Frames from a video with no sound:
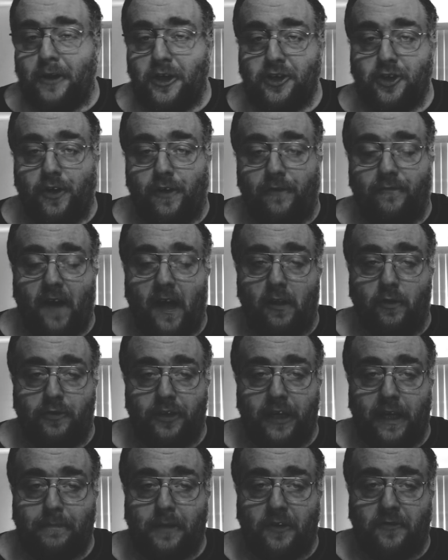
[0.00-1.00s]
Make sure you follow
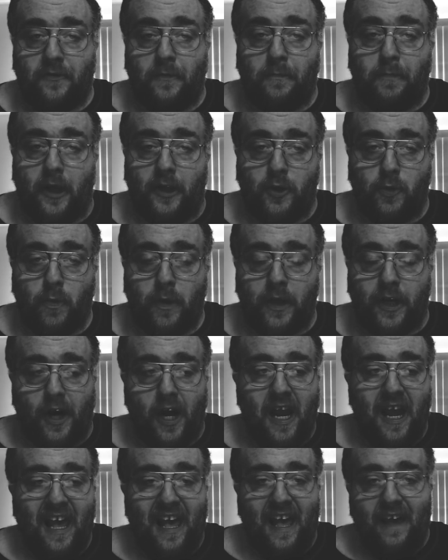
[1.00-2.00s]
Deep Dish Football on Twitter
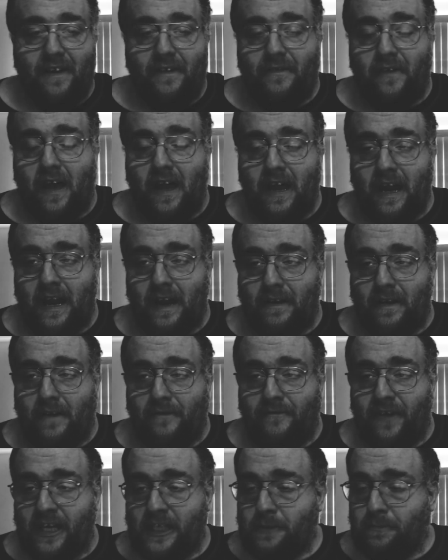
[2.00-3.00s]
and uh,
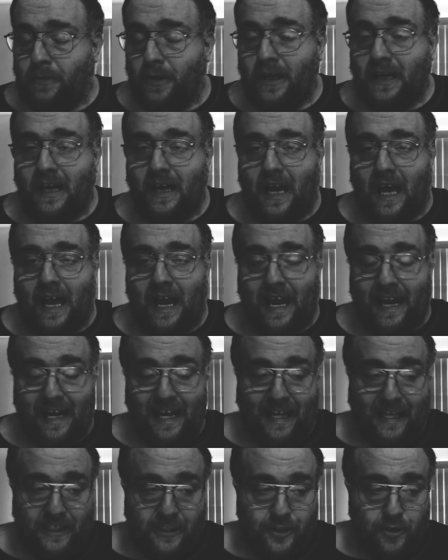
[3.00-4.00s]
Facebook
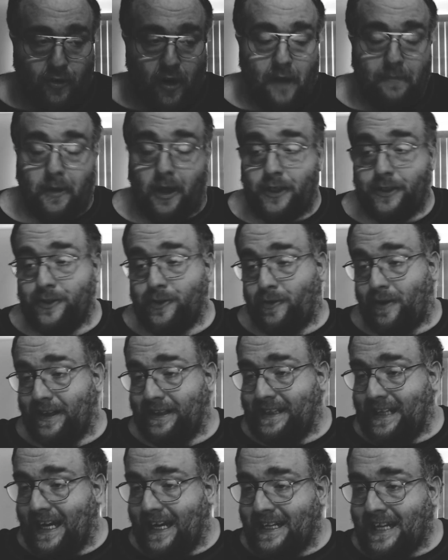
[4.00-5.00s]
and Instagram, also
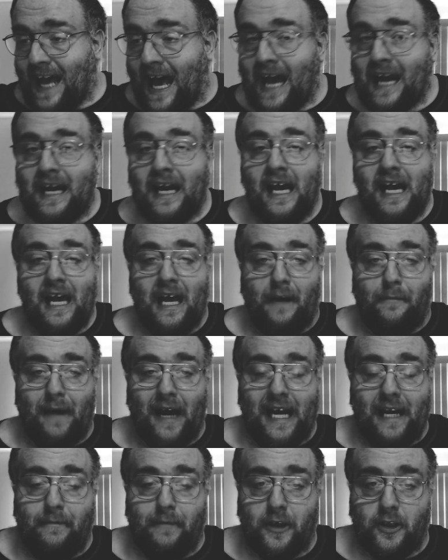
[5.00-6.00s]
on TikTok.
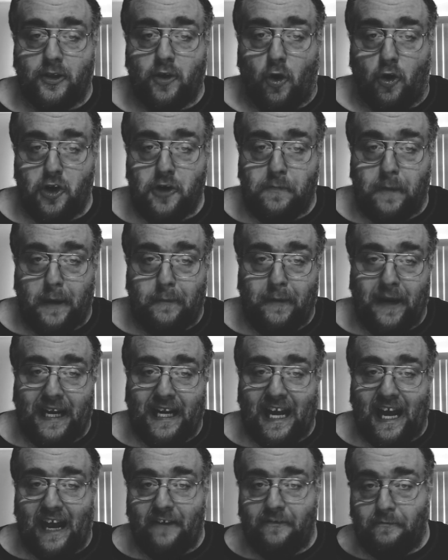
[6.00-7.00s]
My email is
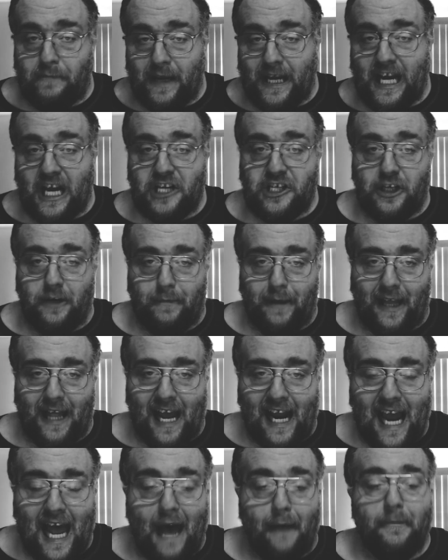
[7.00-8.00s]
coachbigpetefp at
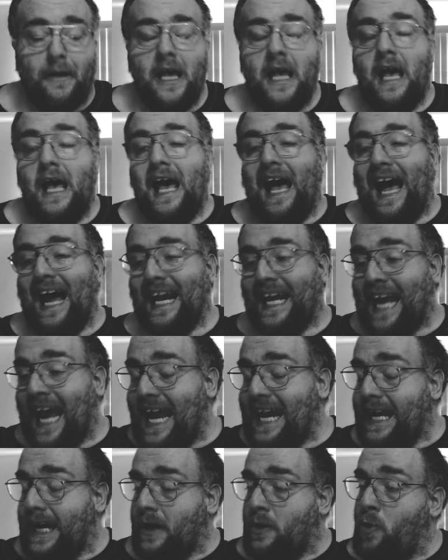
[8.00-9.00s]
gmail.com.
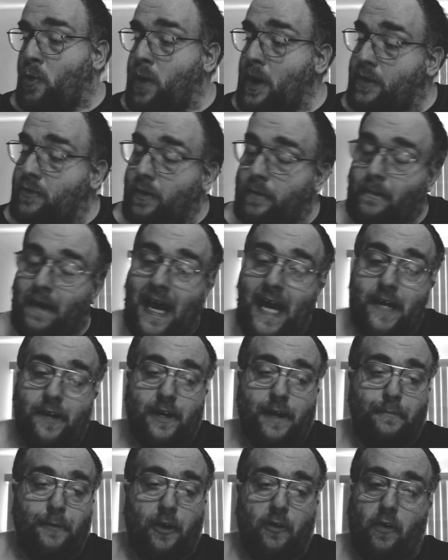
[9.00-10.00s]
Again, a quick reminder,
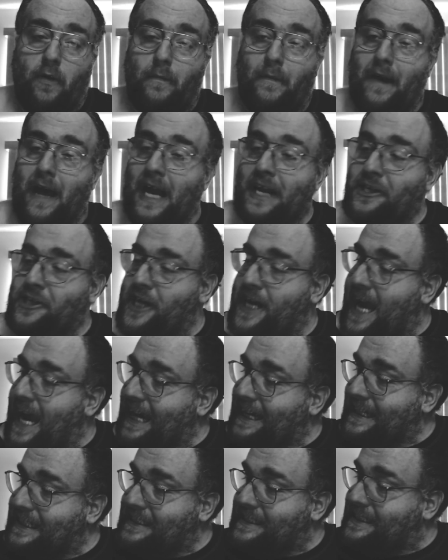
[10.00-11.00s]
I'm going to remind you
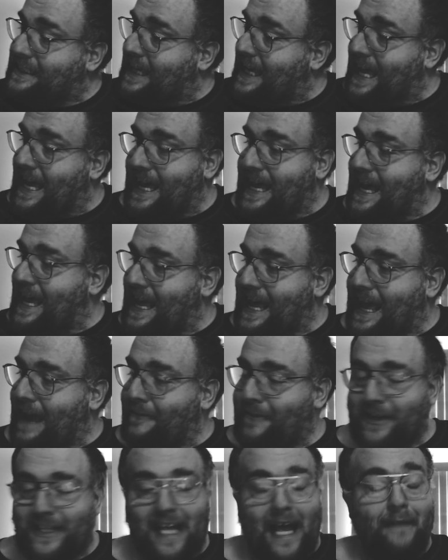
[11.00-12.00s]
guys uh,
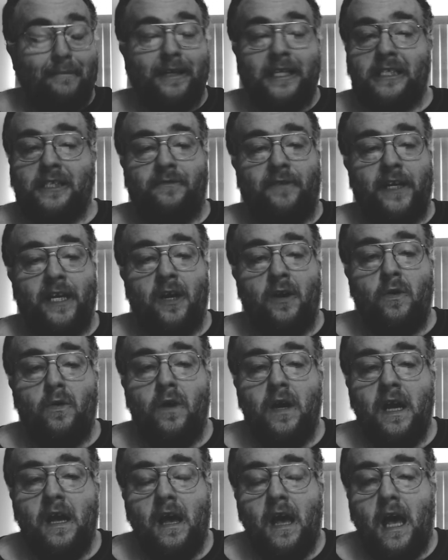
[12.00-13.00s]
every time in this
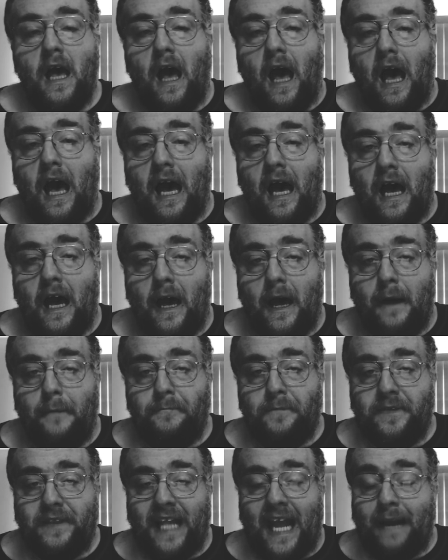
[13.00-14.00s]
video,
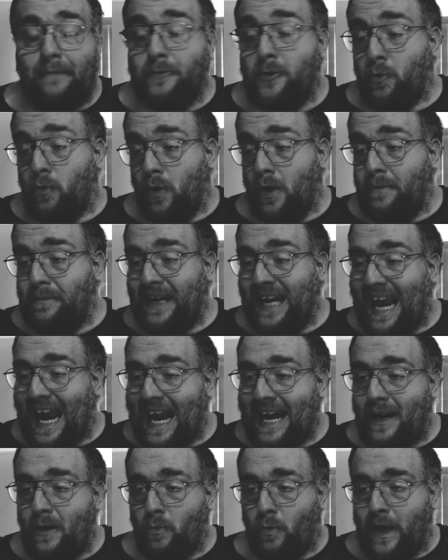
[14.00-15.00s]
um, names will be
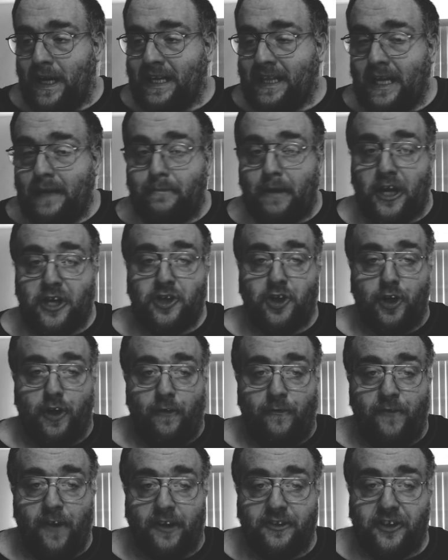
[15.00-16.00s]
added weekly. Make sure
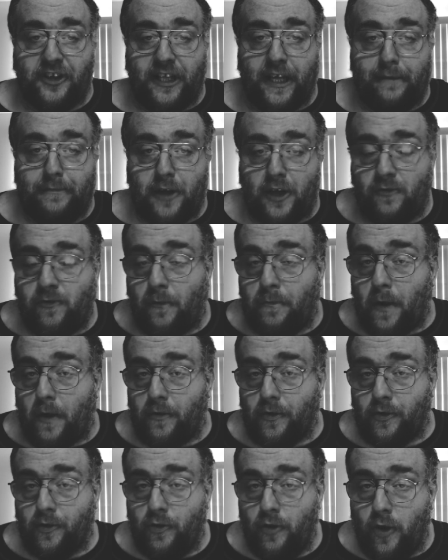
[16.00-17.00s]
you fill out the Deep Dish Football
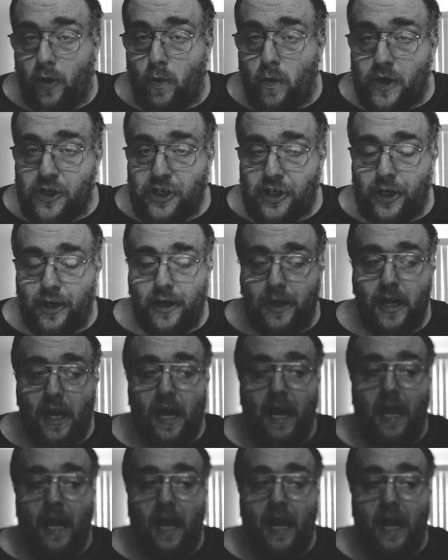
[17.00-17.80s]
Recruiting Questionnaire.